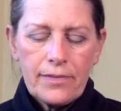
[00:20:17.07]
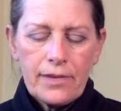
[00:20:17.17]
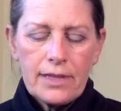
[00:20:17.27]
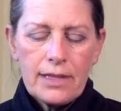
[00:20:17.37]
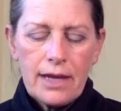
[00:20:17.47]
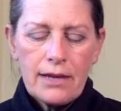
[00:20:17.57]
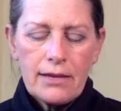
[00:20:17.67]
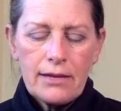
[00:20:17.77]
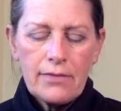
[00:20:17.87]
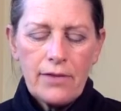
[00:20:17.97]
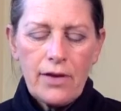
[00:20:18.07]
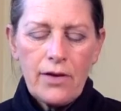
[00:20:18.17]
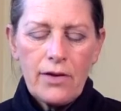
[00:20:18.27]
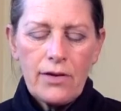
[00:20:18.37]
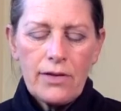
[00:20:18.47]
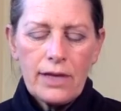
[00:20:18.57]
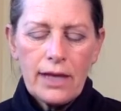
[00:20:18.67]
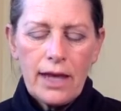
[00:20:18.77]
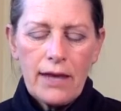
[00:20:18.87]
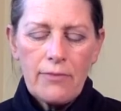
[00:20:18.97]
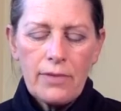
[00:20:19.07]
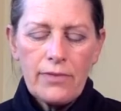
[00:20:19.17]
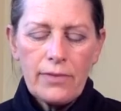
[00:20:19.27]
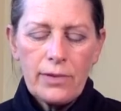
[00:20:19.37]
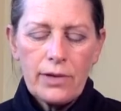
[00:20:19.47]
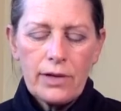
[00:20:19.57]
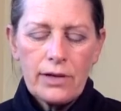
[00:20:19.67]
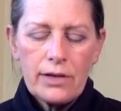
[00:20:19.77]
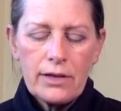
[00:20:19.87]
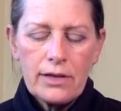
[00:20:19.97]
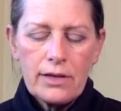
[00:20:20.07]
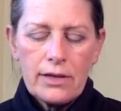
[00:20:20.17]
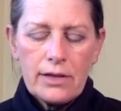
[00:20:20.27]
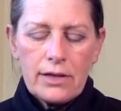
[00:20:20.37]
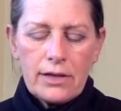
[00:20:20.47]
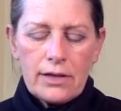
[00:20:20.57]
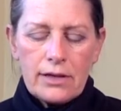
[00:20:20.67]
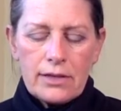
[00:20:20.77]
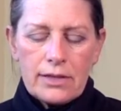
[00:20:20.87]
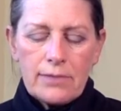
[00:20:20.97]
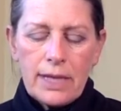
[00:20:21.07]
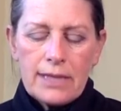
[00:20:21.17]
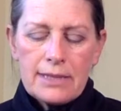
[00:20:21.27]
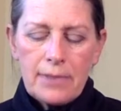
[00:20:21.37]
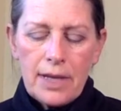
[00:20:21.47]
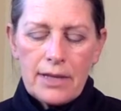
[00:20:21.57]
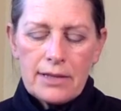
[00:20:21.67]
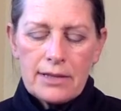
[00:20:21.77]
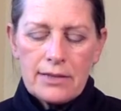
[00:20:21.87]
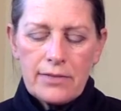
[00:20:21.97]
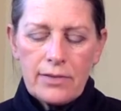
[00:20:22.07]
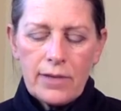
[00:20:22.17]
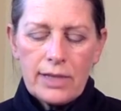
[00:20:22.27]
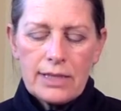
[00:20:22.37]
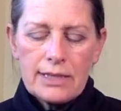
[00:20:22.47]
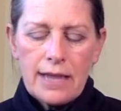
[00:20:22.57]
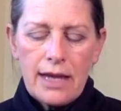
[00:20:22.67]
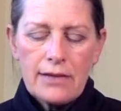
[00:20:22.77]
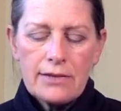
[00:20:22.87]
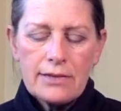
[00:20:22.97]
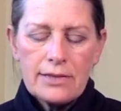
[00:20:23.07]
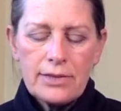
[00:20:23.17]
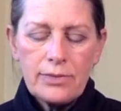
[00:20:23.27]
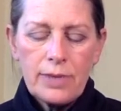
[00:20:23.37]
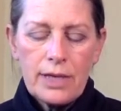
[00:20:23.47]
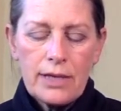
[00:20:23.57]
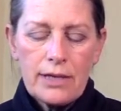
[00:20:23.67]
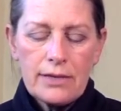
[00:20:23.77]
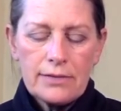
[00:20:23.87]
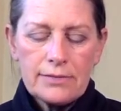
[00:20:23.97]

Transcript: the death of all that came before to make space for what desires to be.